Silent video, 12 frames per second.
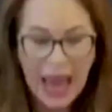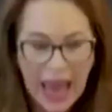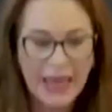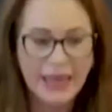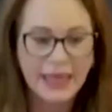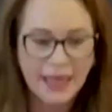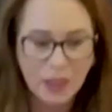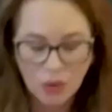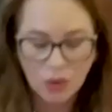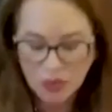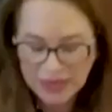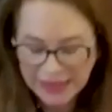and
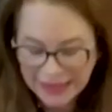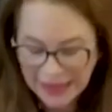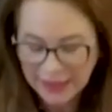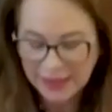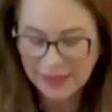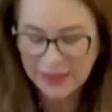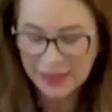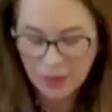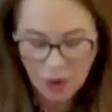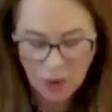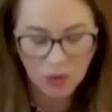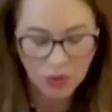include cities and
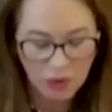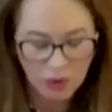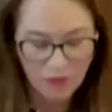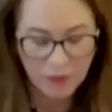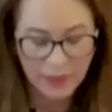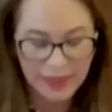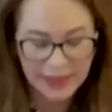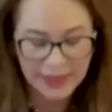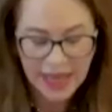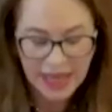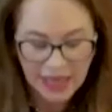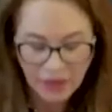local governments
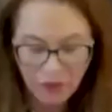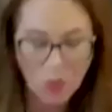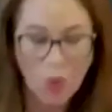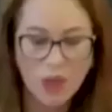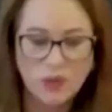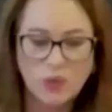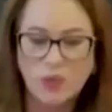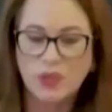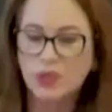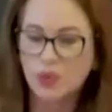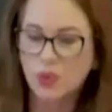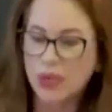if we want to
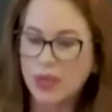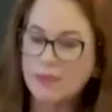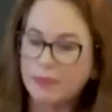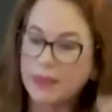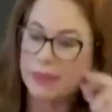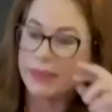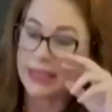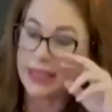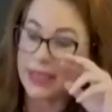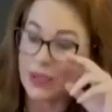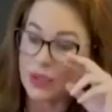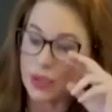ensure
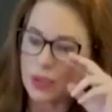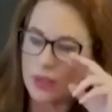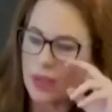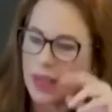implementation